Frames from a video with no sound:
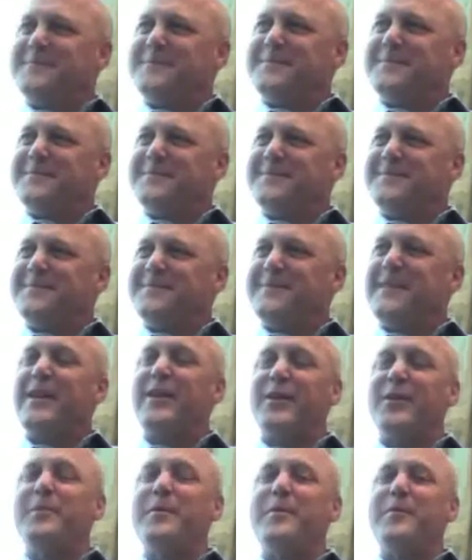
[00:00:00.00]
They're
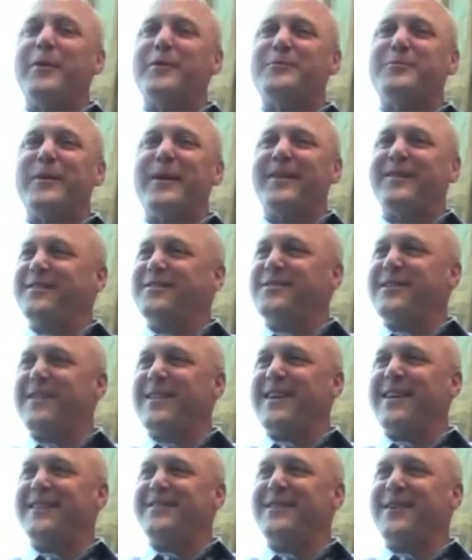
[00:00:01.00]
going to be much better this year.
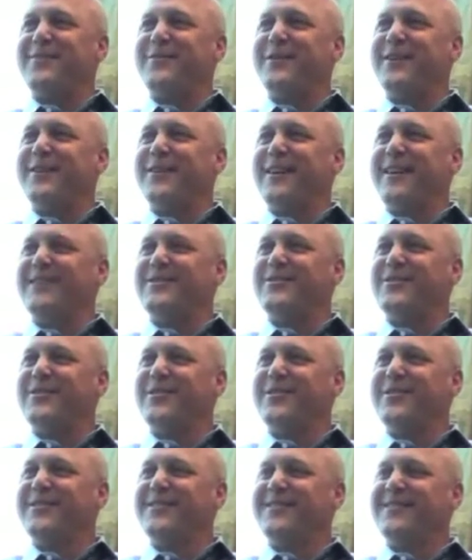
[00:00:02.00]
They had a tough year last year.